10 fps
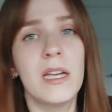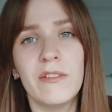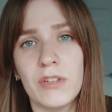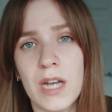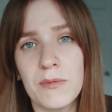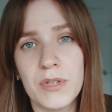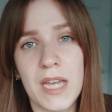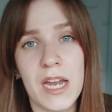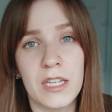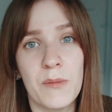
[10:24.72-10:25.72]
if you come to
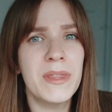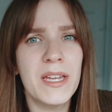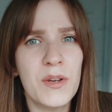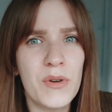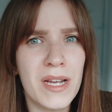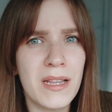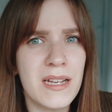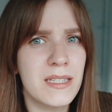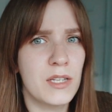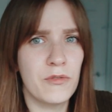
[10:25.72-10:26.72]
Canada, then you
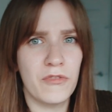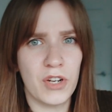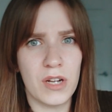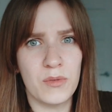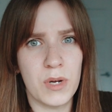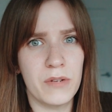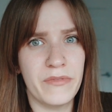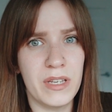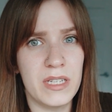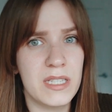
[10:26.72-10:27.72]
realize that you forgot one of
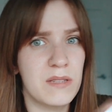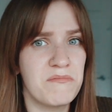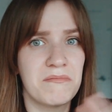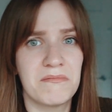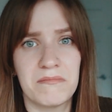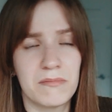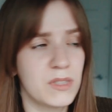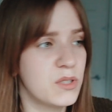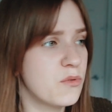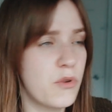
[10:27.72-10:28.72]
these,
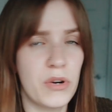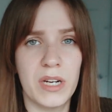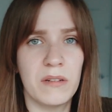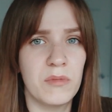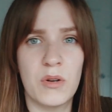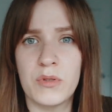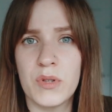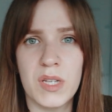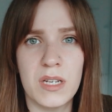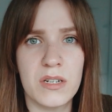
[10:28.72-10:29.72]
don't worry, go to
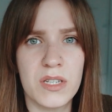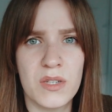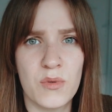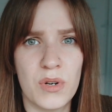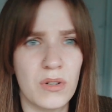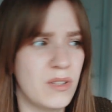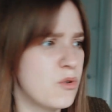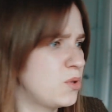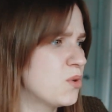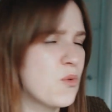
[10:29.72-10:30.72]
the nearest store,
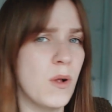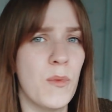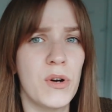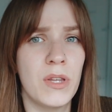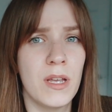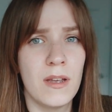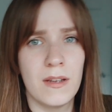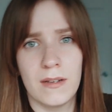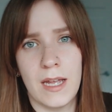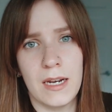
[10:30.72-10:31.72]
go to Walmart
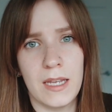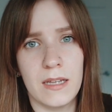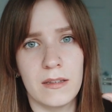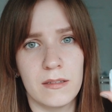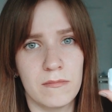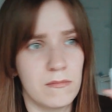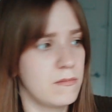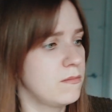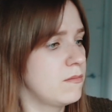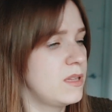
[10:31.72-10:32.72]
and get
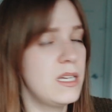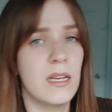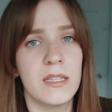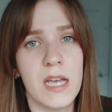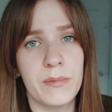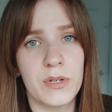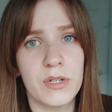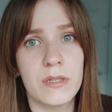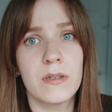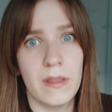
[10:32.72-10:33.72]
the
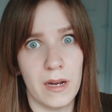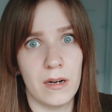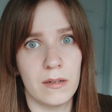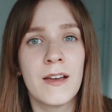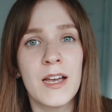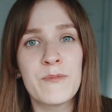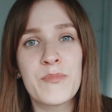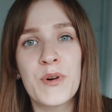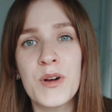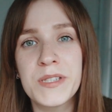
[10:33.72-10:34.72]
adapters there. A
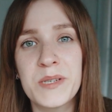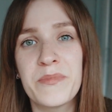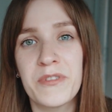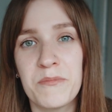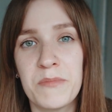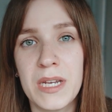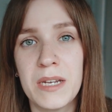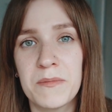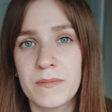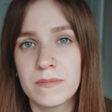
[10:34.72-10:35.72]
pro tip from
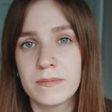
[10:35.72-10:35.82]
me,